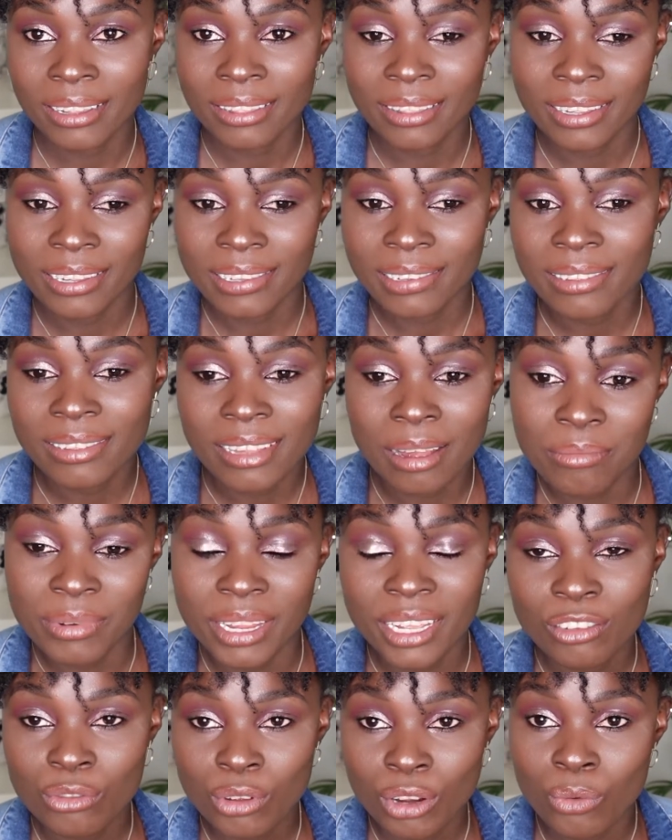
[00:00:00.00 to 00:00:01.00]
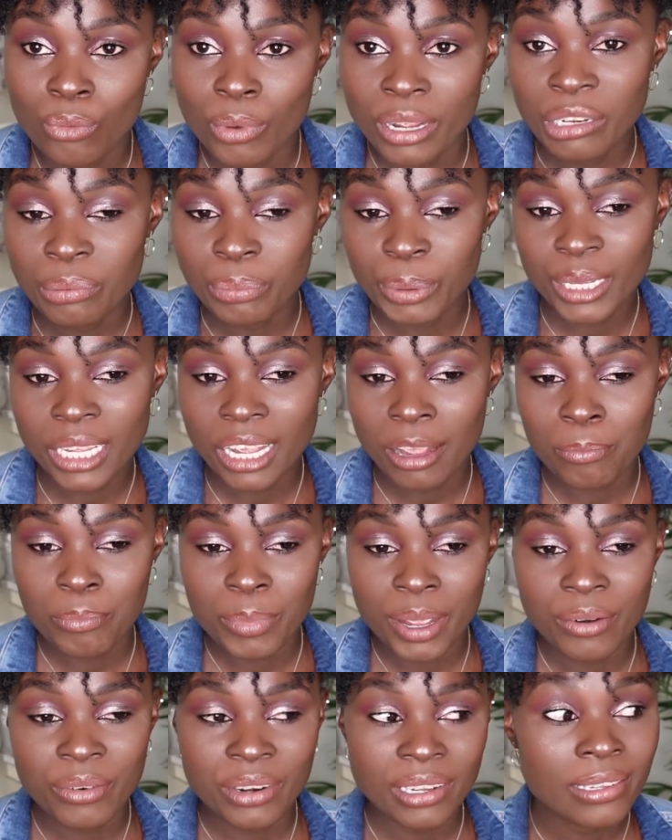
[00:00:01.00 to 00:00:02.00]
there's some days when we went picking
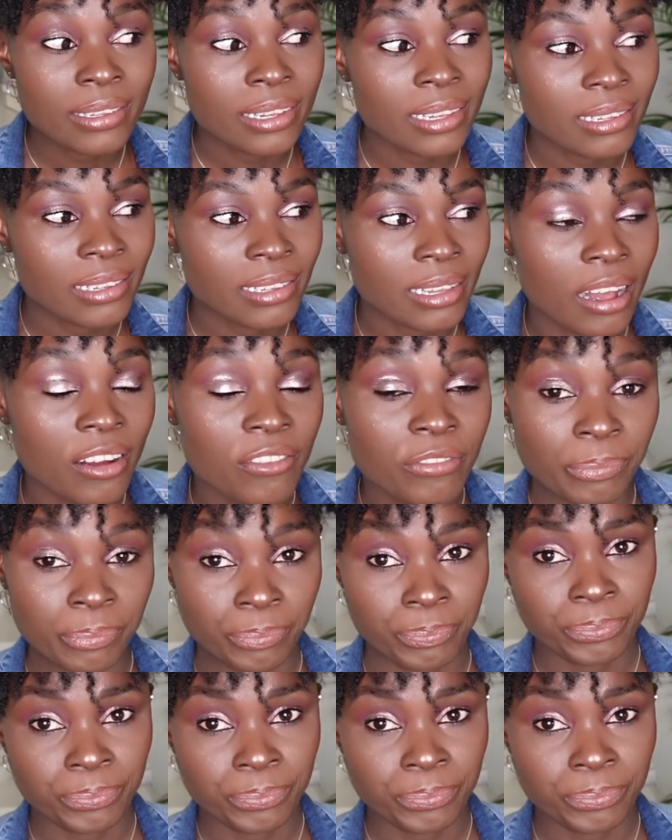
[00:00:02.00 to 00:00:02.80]
berries and stuff.